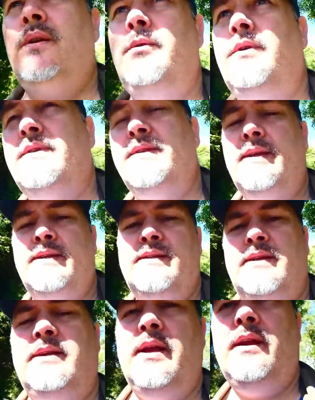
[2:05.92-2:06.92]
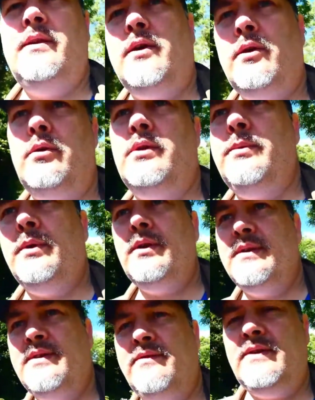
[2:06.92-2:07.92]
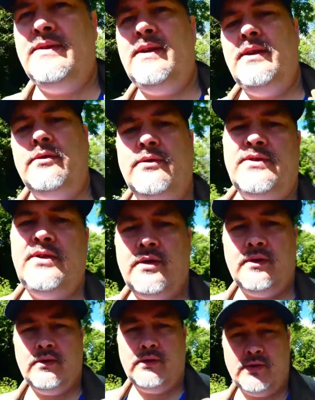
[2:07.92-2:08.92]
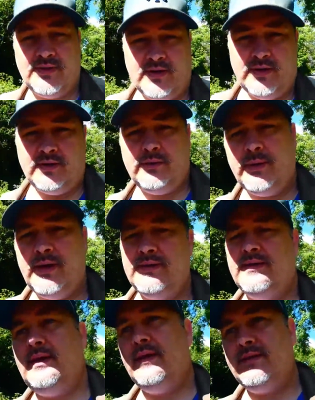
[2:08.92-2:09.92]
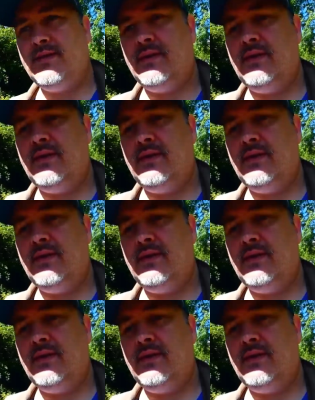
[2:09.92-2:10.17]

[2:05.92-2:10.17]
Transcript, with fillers: which is easily told because if you see the underside of the wings, it has